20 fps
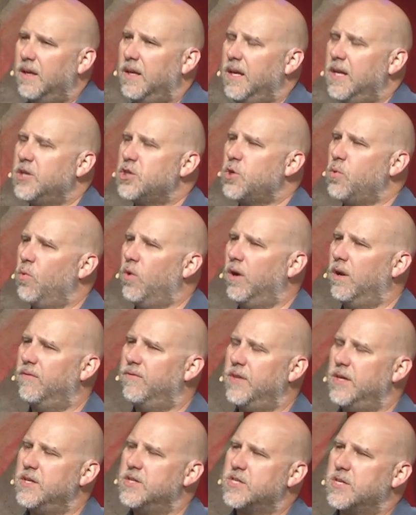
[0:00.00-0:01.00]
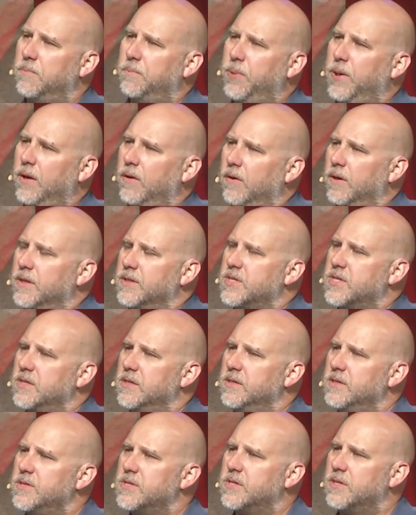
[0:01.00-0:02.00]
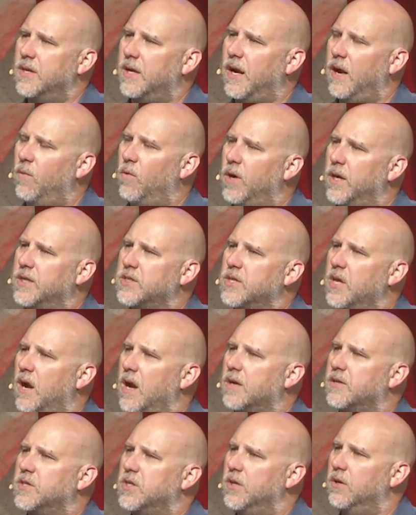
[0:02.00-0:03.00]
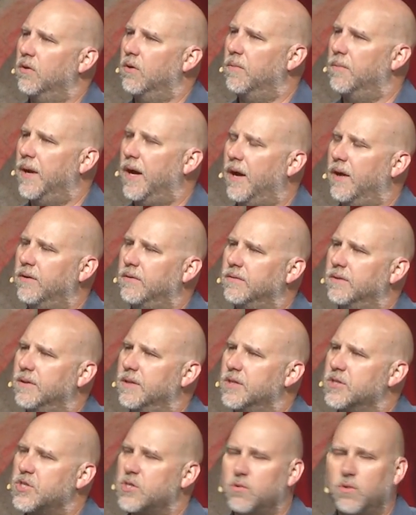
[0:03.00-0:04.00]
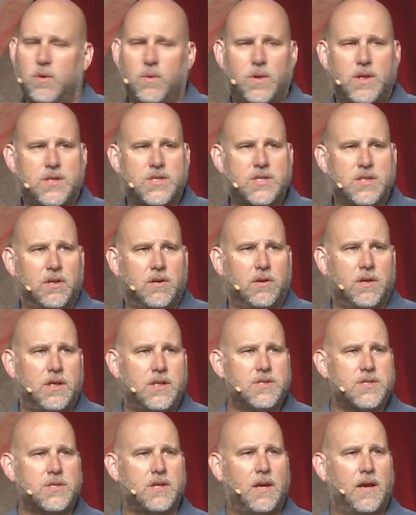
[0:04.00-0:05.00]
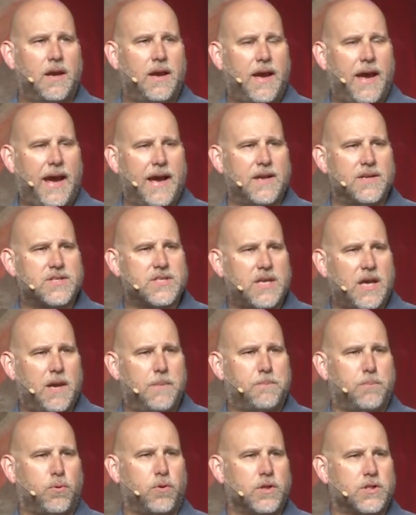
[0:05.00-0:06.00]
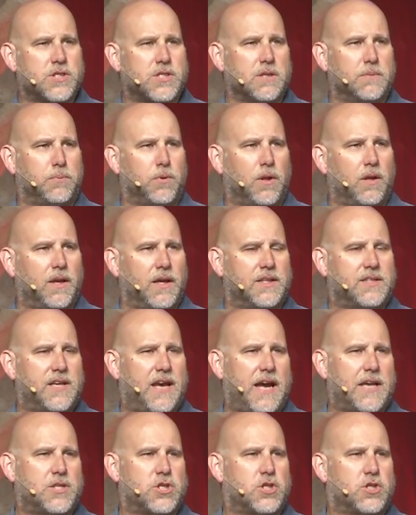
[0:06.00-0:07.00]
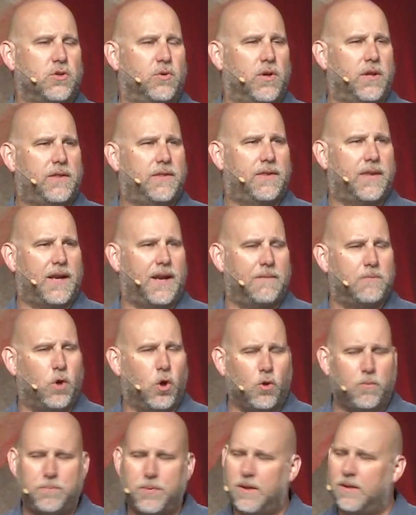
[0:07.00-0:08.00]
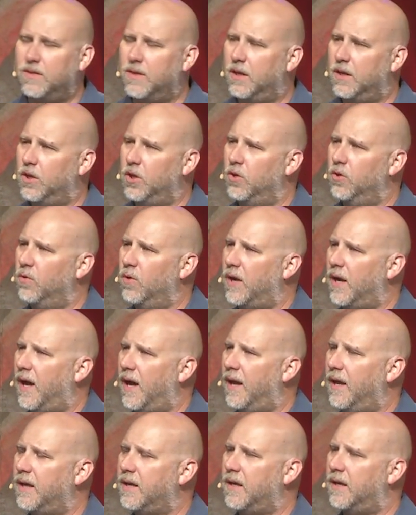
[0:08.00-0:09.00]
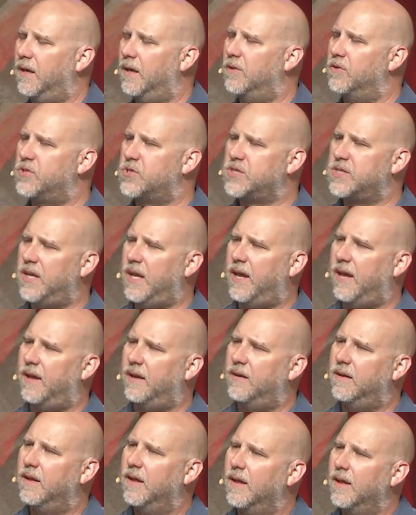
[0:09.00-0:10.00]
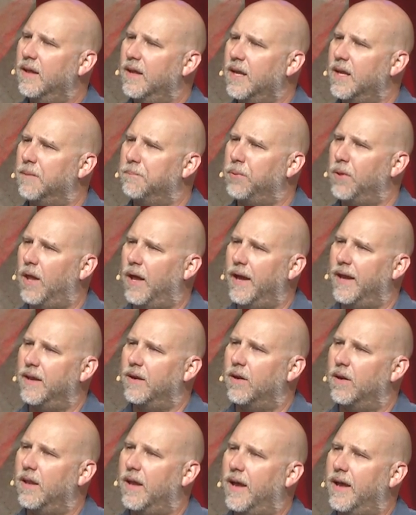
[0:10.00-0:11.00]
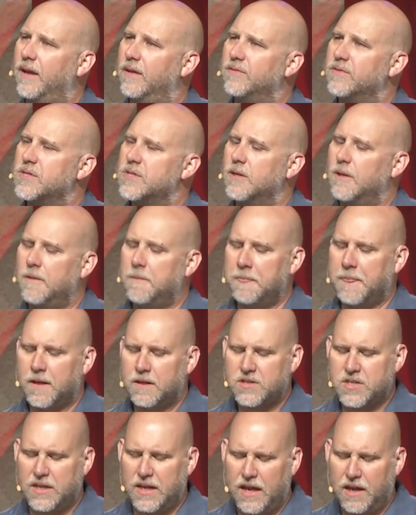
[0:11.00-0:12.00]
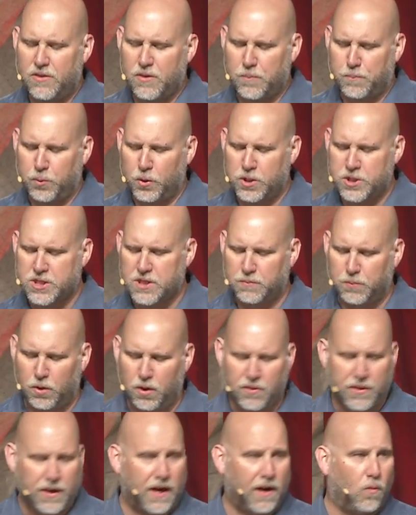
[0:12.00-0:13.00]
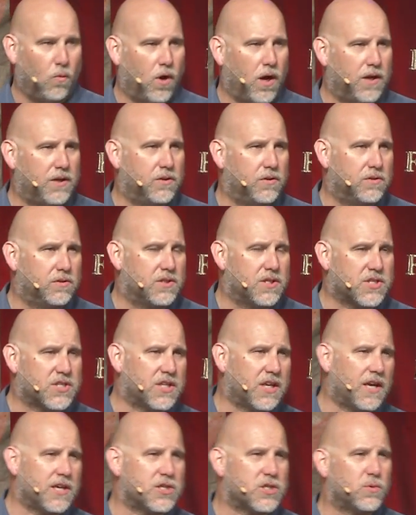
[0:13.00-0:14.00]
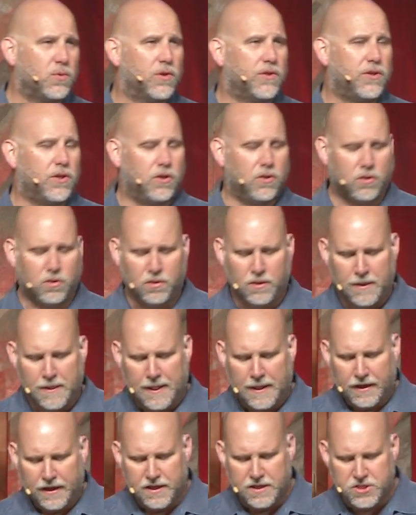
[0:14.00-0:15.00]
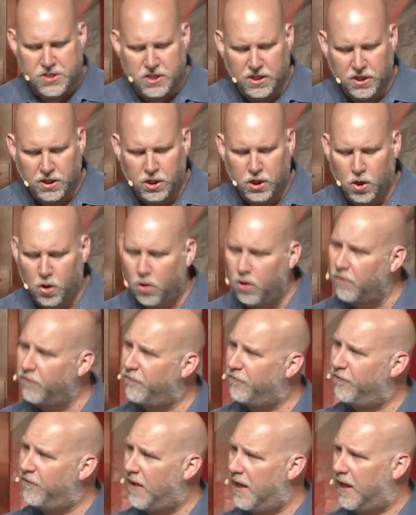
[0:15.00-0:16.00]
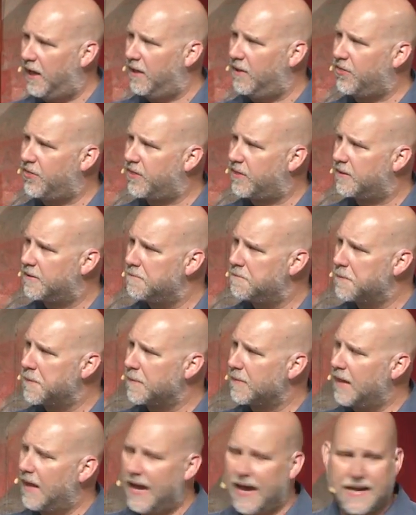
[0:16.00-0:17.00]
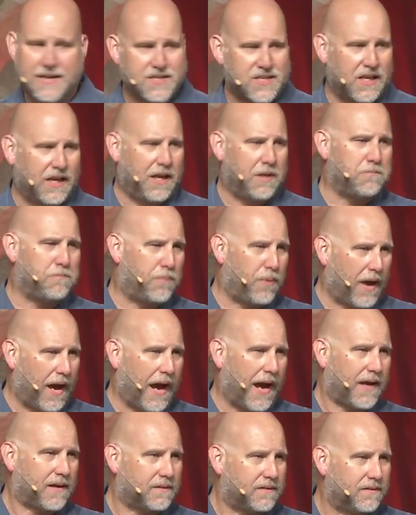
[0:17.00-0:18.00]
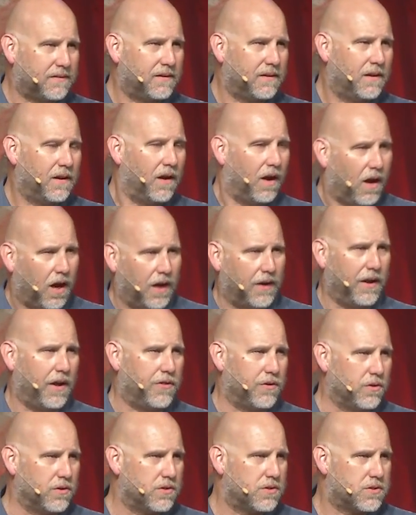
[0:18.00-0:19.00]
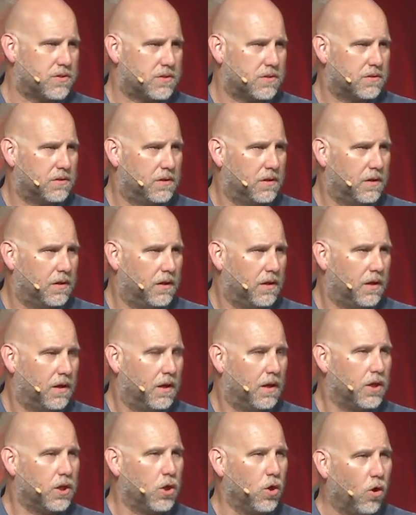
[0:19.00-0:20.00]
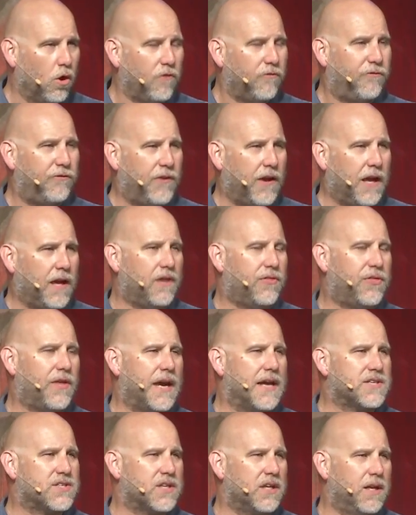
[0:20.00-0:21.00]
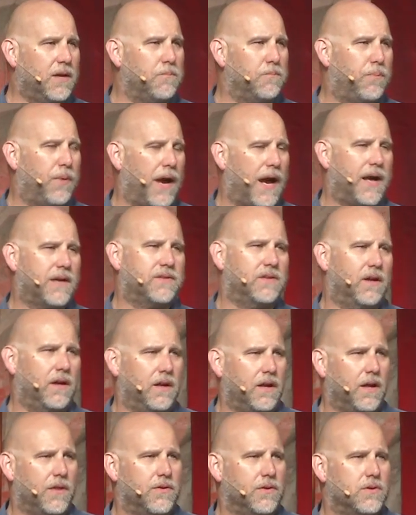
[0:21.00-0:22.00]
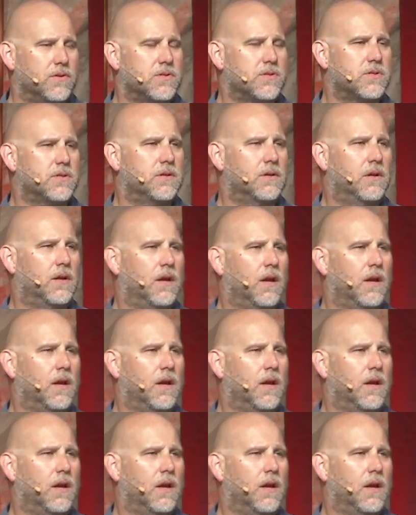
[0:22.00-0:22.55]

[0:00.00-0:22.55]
Each one of these appearances that I want to talk to you about in this 3-week series has a principle attached to it that I'm hoping that you and I can understand and apply in our lives. Today, the principle that I want to discuss with you is that your faith has an impact on others. Your faith has an impact on others.